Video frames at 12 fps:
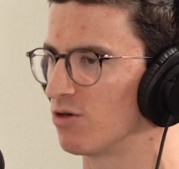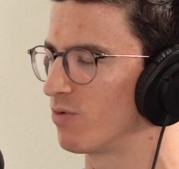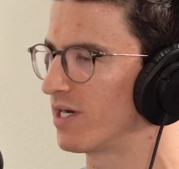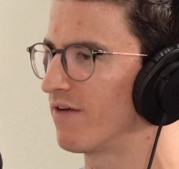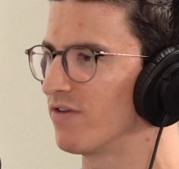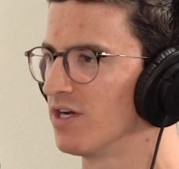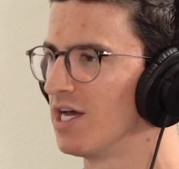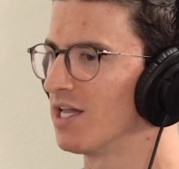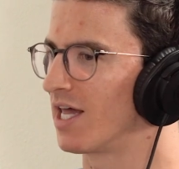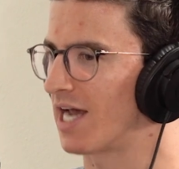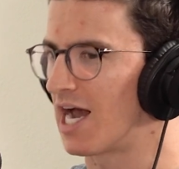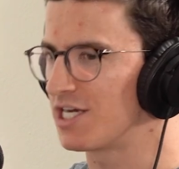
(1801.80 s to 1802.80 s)
or whatever.
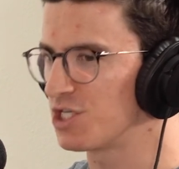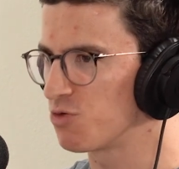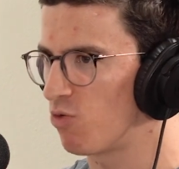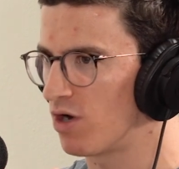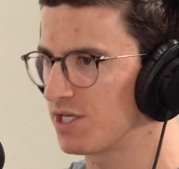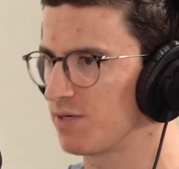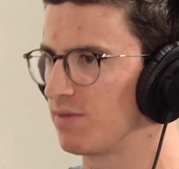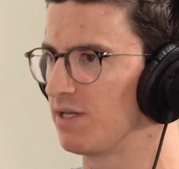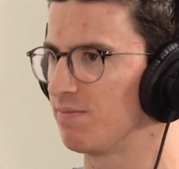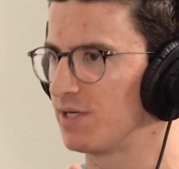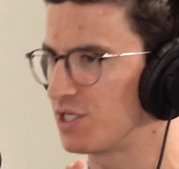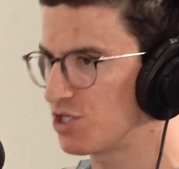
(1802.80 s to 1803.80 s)
Like, I just want somebody
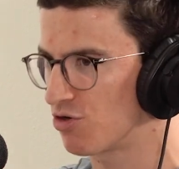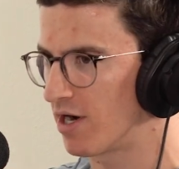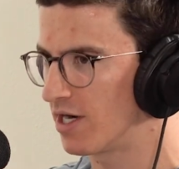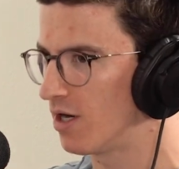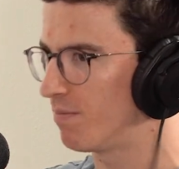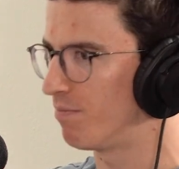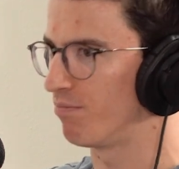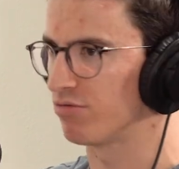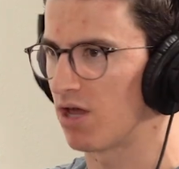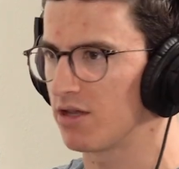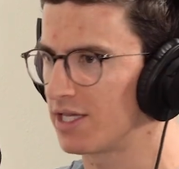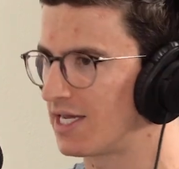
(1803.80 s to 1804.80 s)
to be straight up,
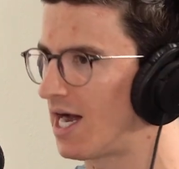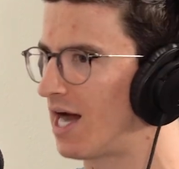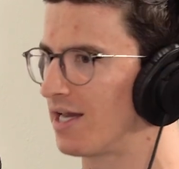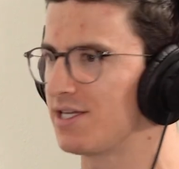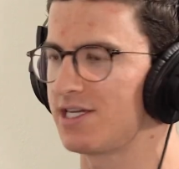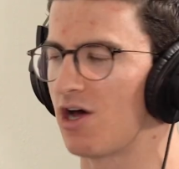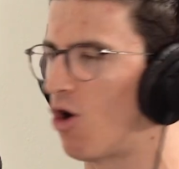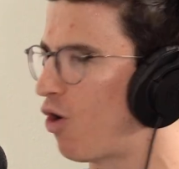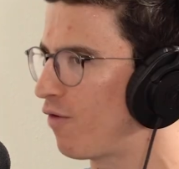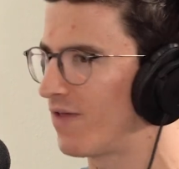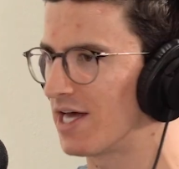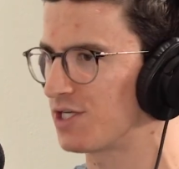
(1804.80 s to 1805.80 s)
bluntly honest,
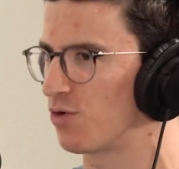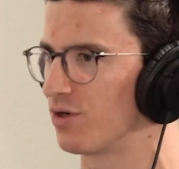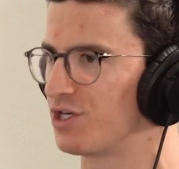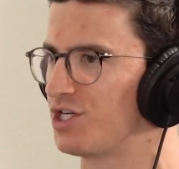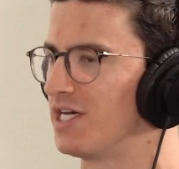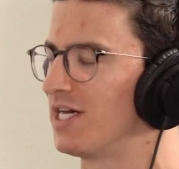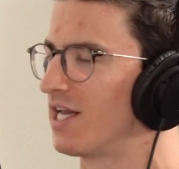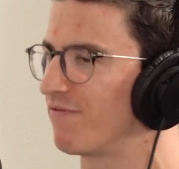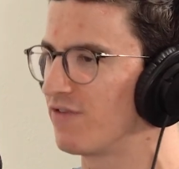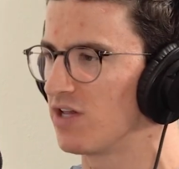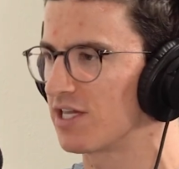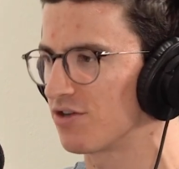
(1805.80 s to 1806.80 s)
all that sort of shit. And I
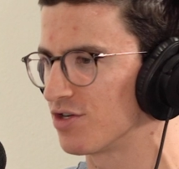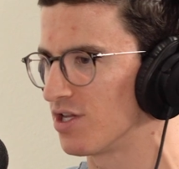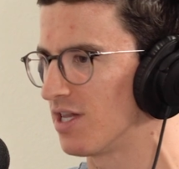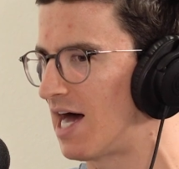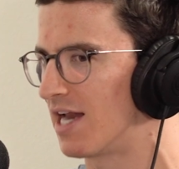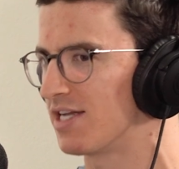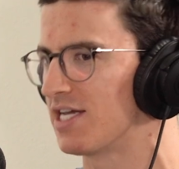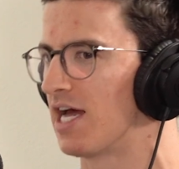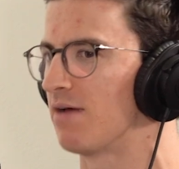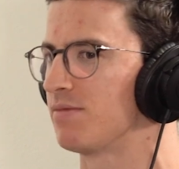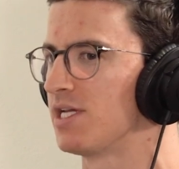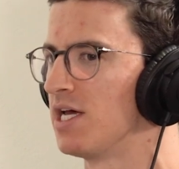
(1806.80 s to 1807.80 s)
feel like there's a lot of
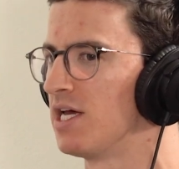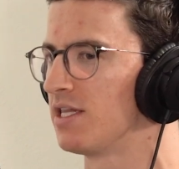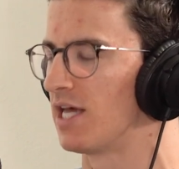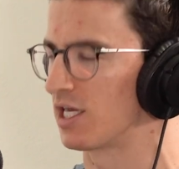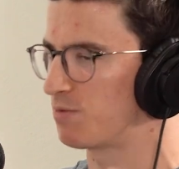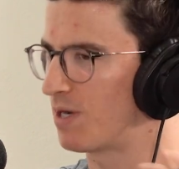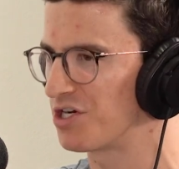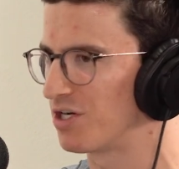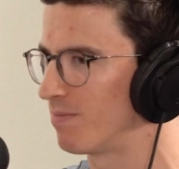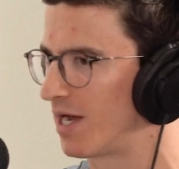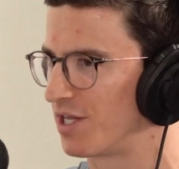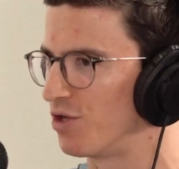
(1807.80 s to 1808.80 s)
times that, especially
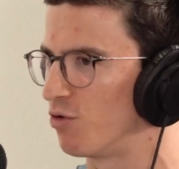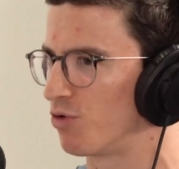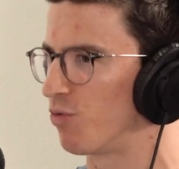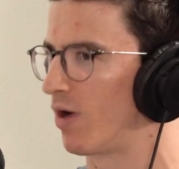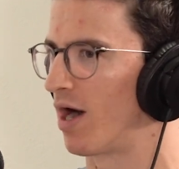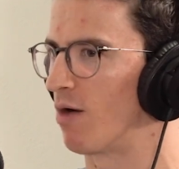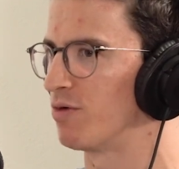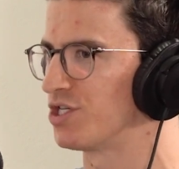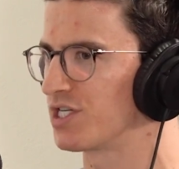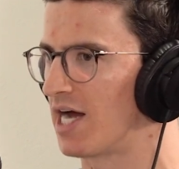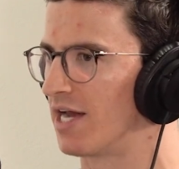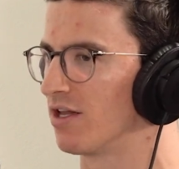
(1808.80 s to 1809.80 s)
in my youth, where I would
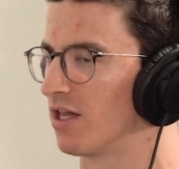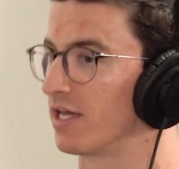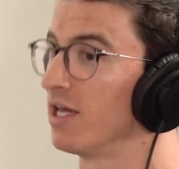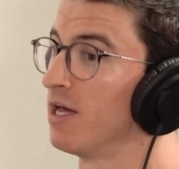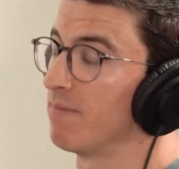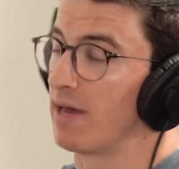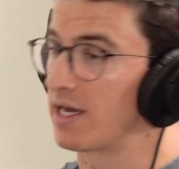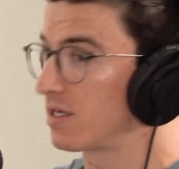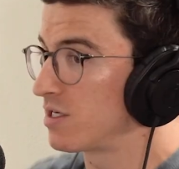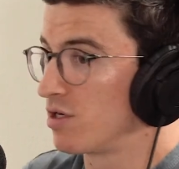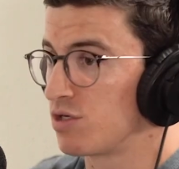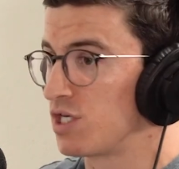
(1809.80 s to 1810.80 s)
just kind of like make
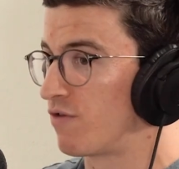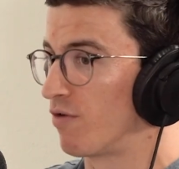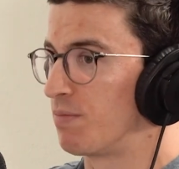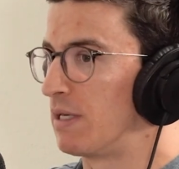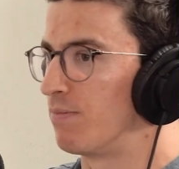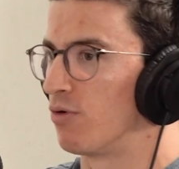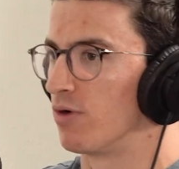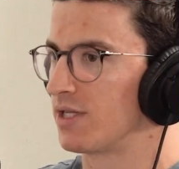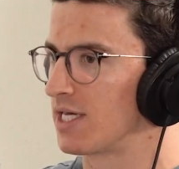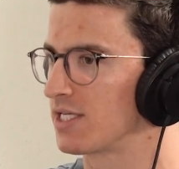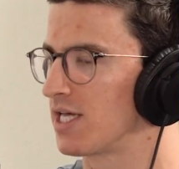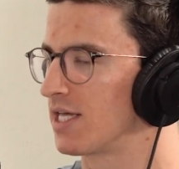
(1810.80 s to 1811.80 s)
excuses for people and
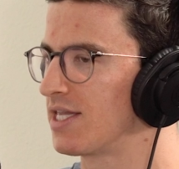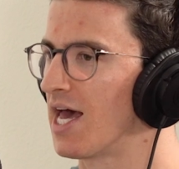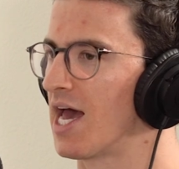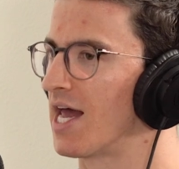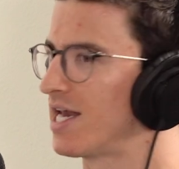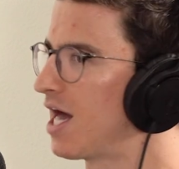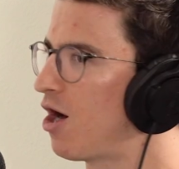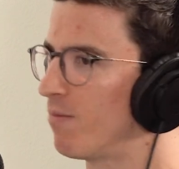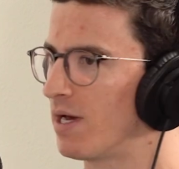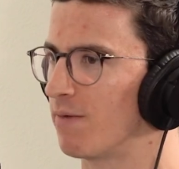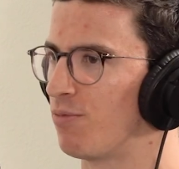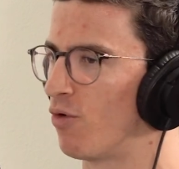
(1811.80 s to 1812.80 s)
things like that. And now
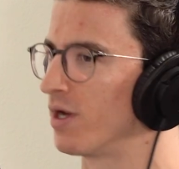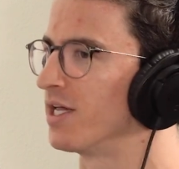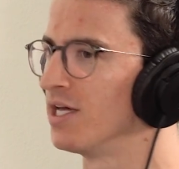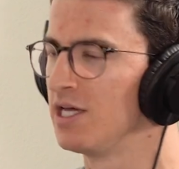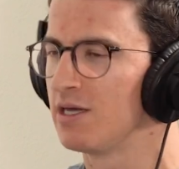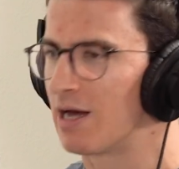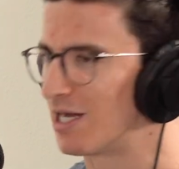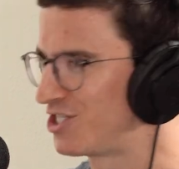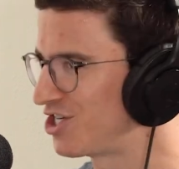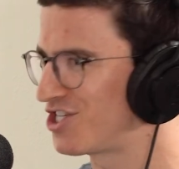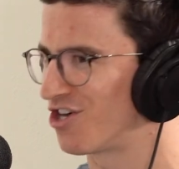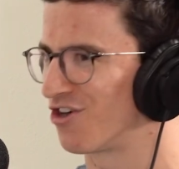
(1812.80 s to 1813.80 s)
I'm at a point, I
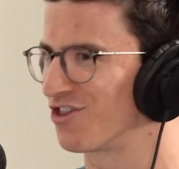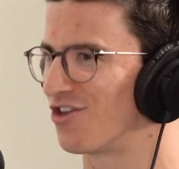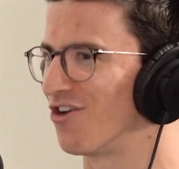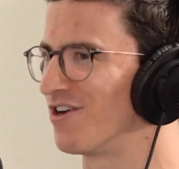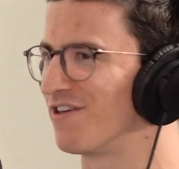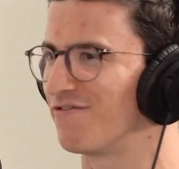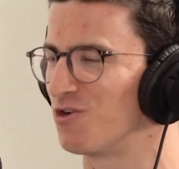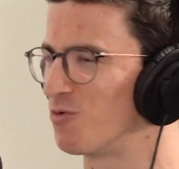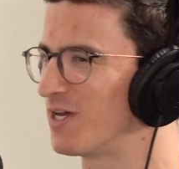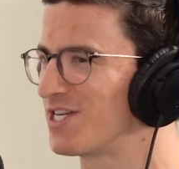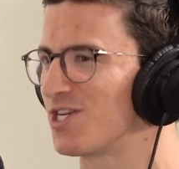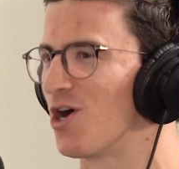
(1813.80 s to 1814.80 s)
just turned 30 a few
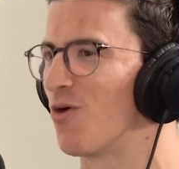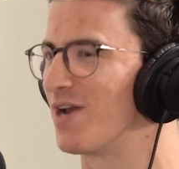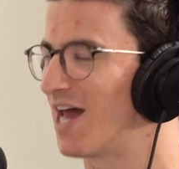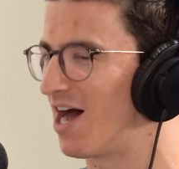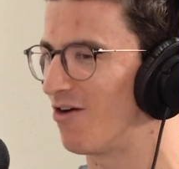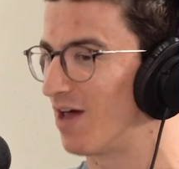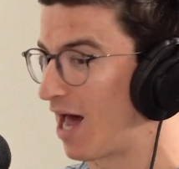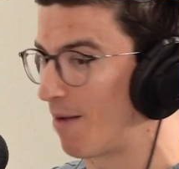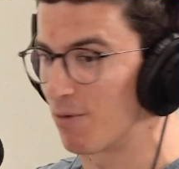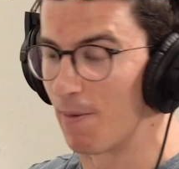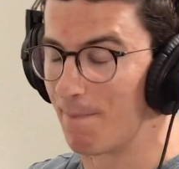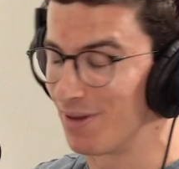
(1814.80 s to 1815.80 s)
weeks ago, and now
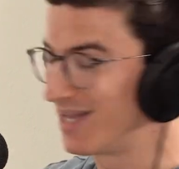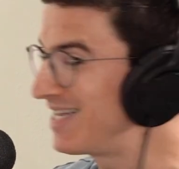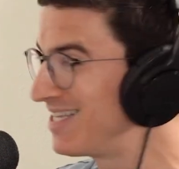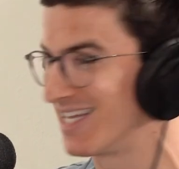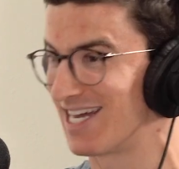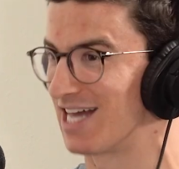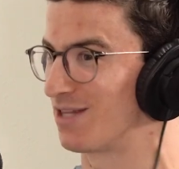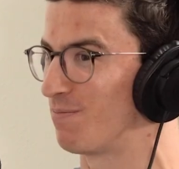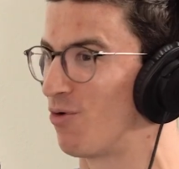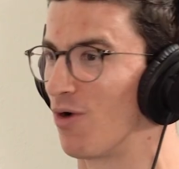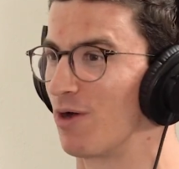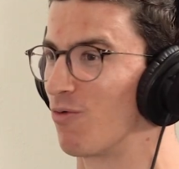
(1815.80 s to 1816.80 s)
I'm completely at the
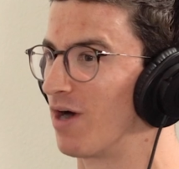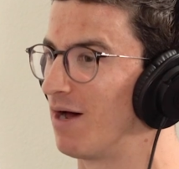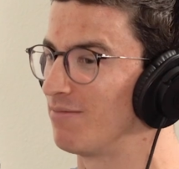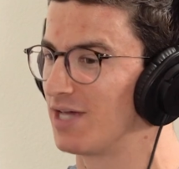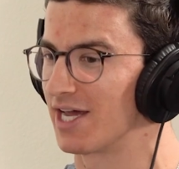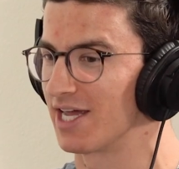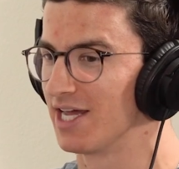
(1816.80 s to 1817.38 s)
point where I'm like,